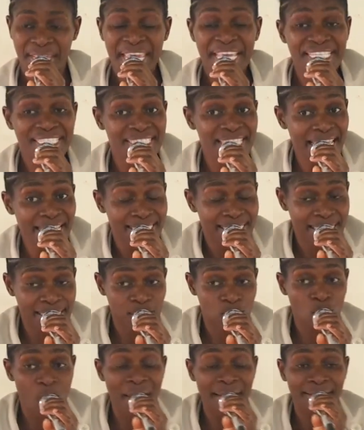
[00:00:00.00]
He says in
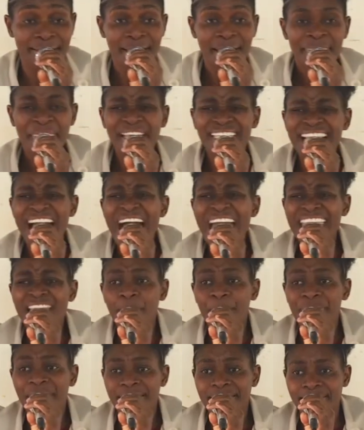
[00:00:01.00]
his word that I
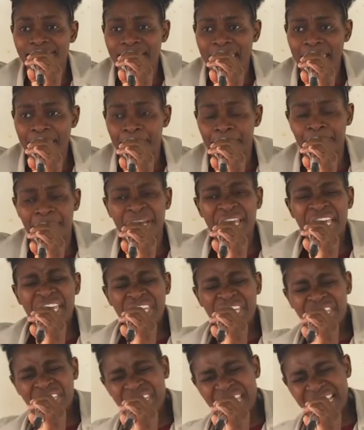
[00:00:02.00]
am the same
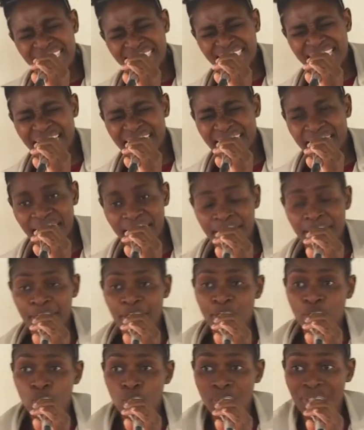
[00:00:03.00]
yesterday,
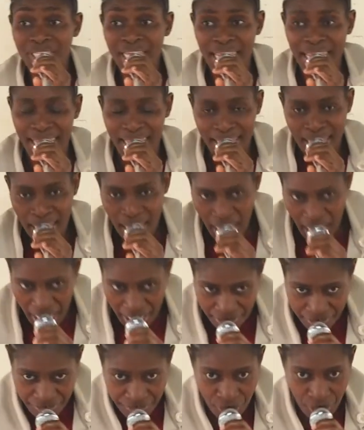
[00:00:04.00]
today,
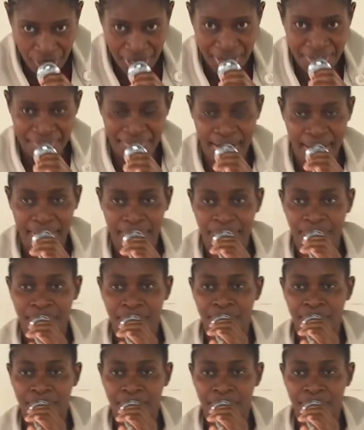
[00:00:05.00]
and forever.